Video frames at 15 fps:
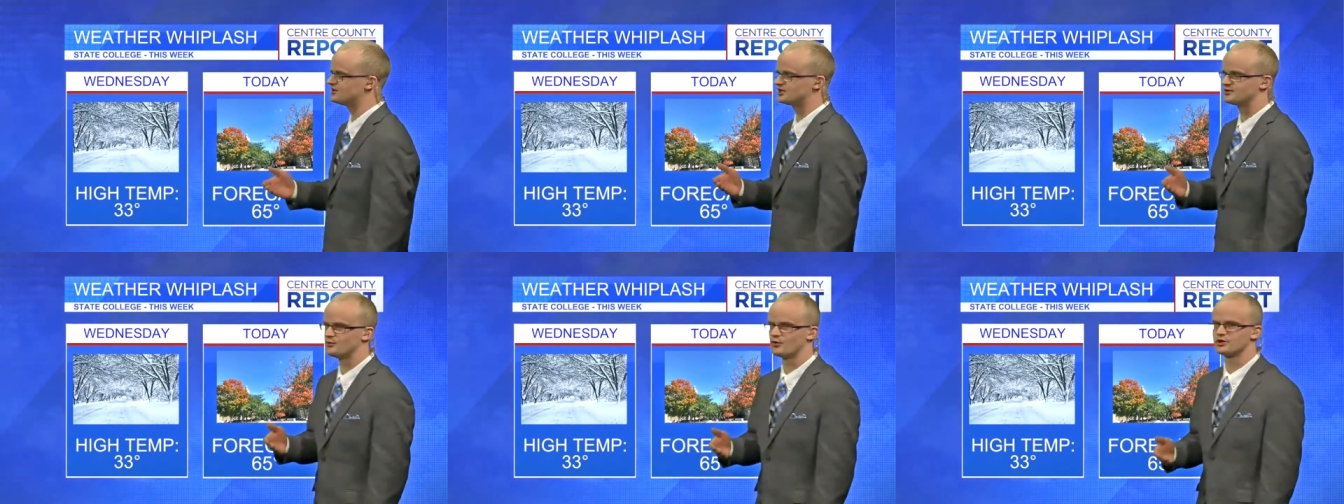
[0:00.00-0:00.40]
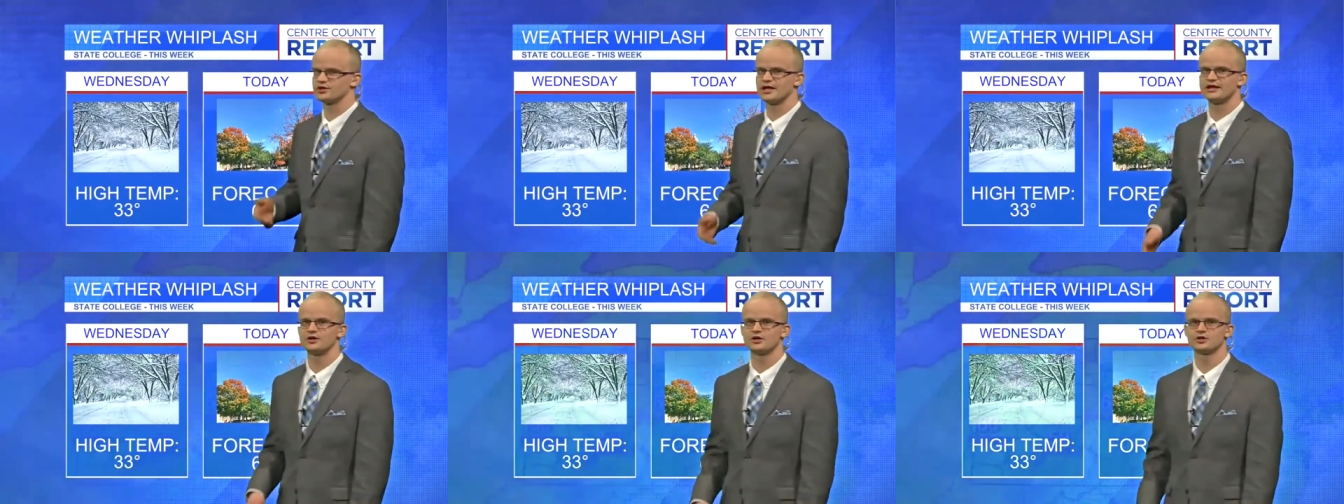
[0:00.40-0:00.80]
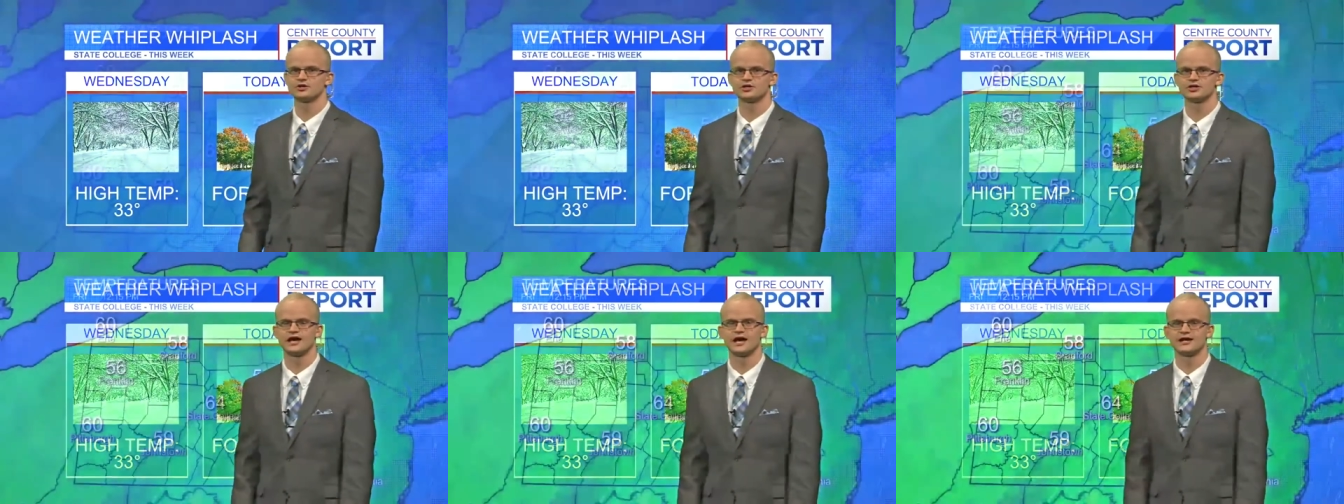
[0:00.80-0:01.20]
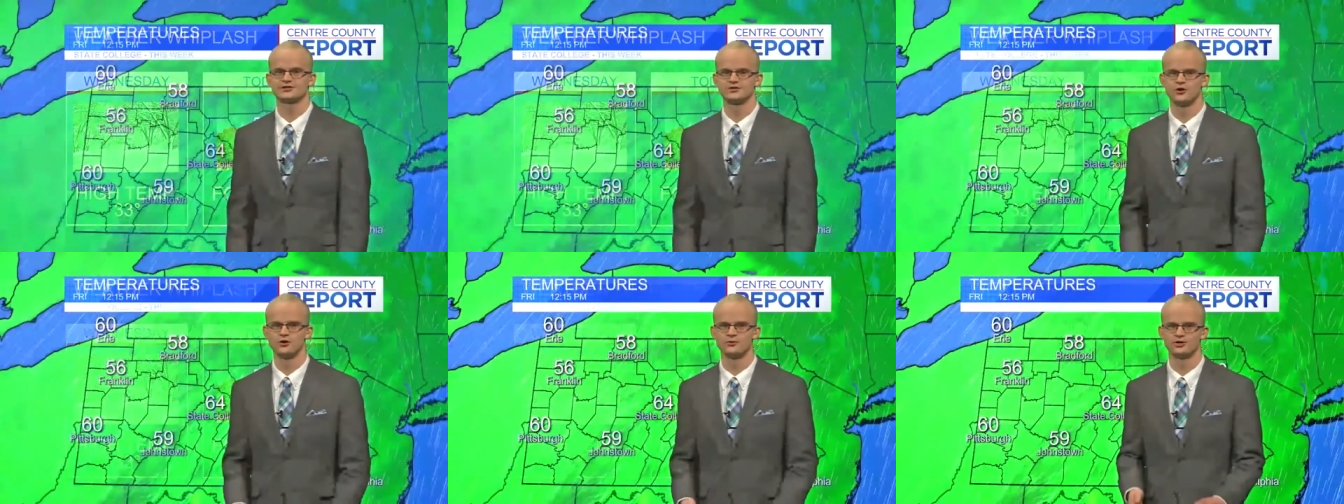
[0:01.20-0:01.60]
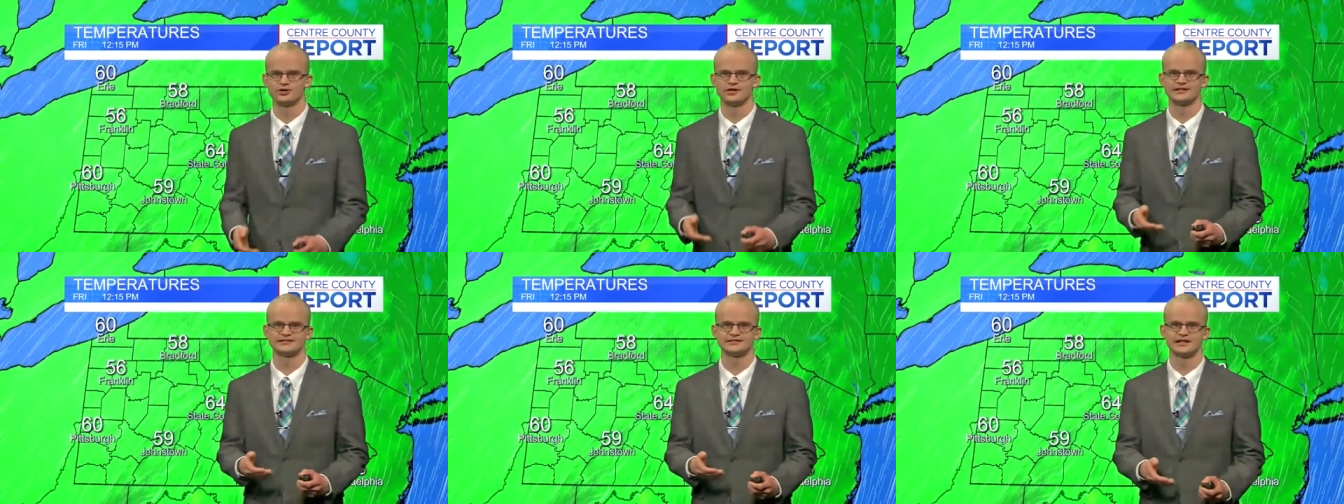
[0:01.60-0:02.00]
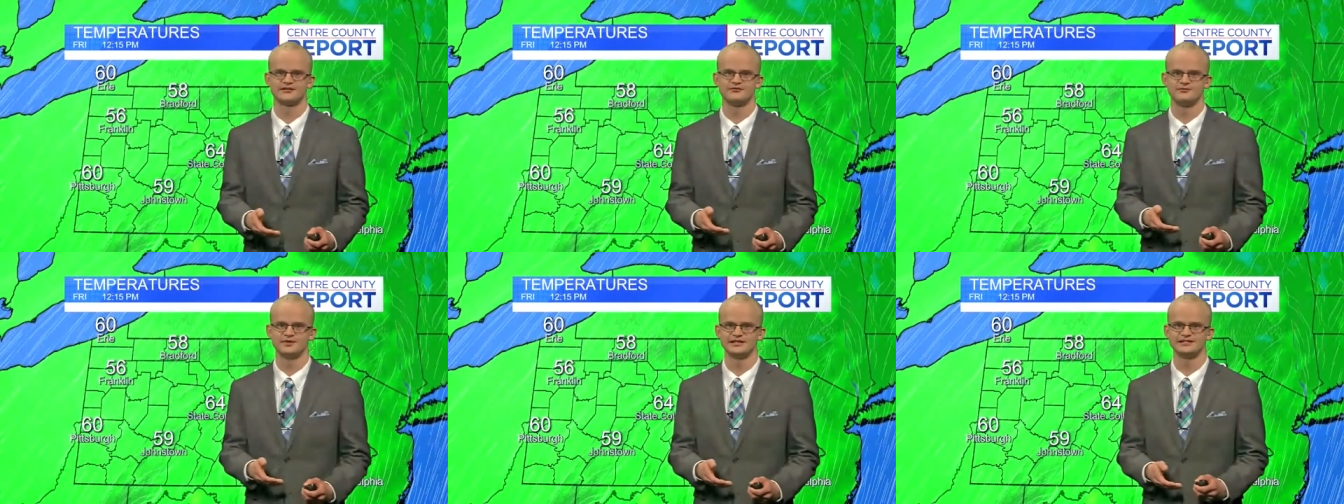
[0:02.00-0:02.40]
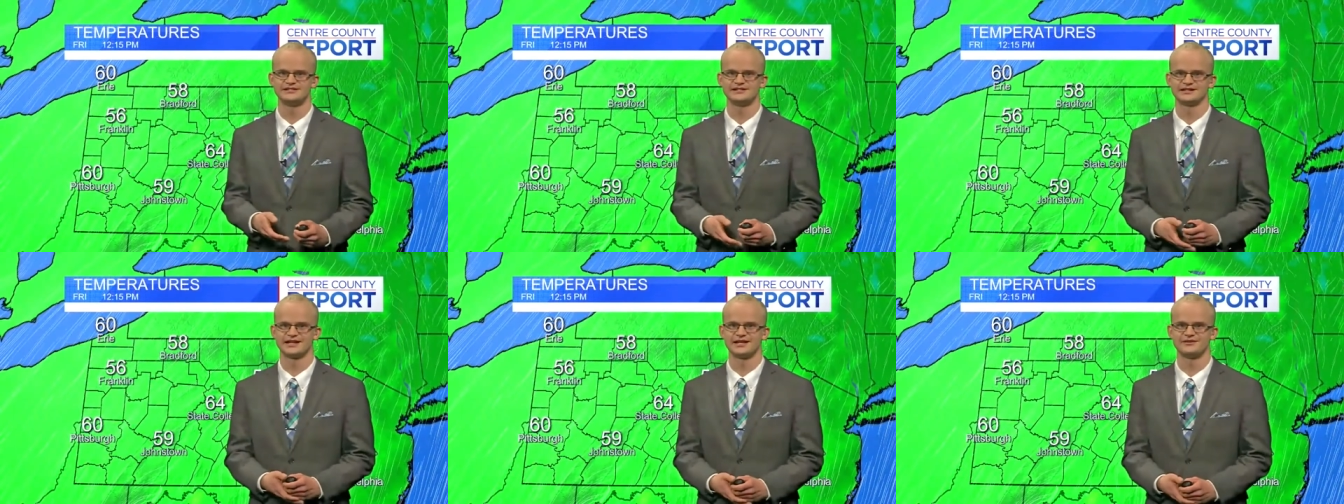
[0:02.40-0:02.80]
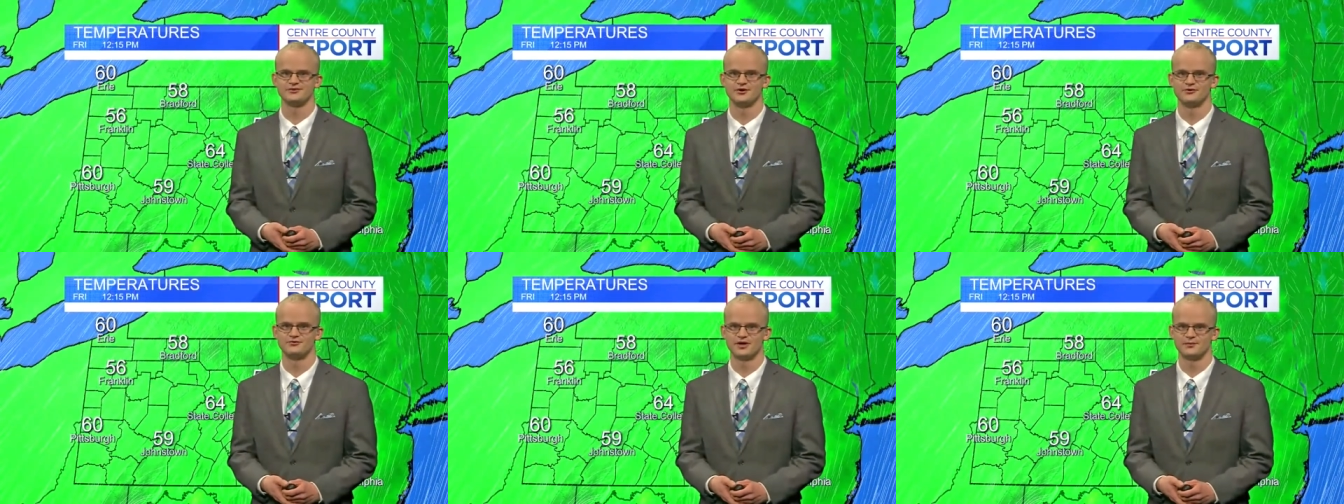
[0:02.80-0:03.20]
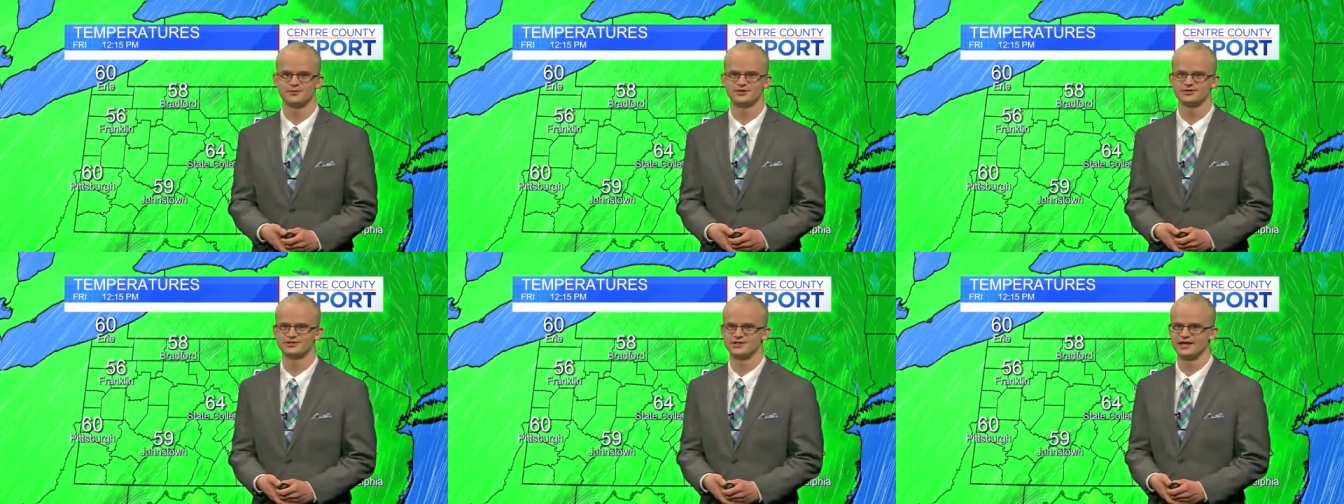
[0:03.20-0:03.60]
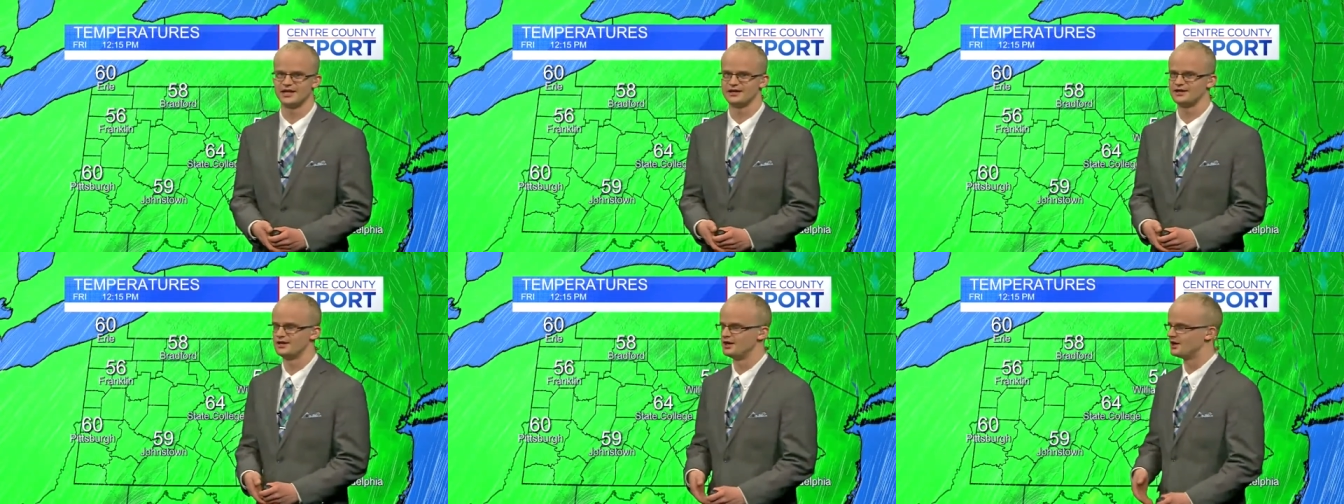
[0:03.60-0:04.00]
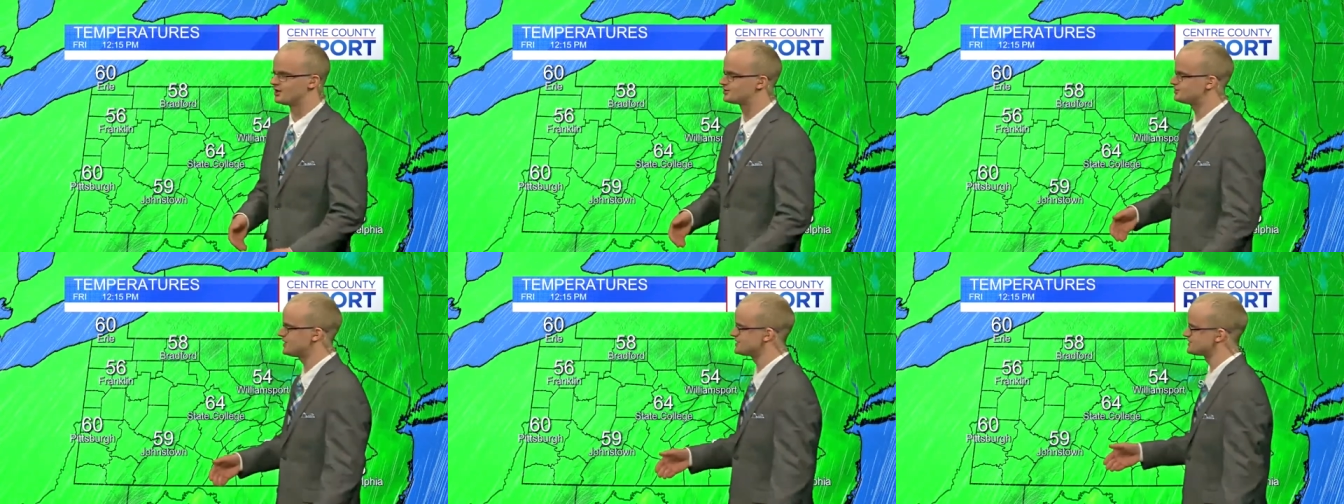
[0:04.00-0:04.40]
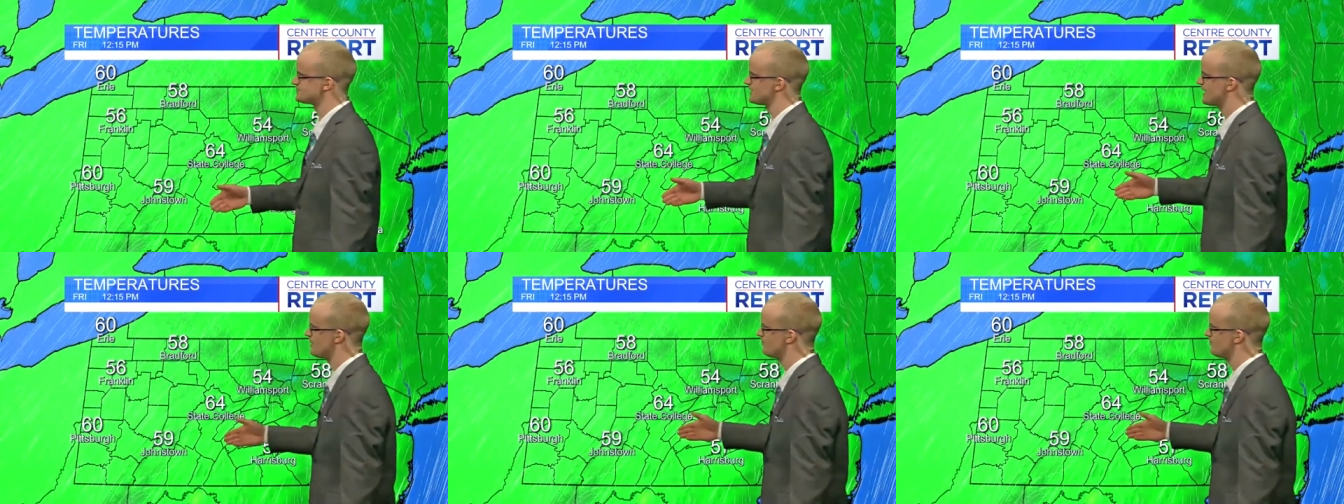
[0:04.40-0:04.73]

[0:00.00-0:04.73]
feeling more like early October instead of mid to late November today across the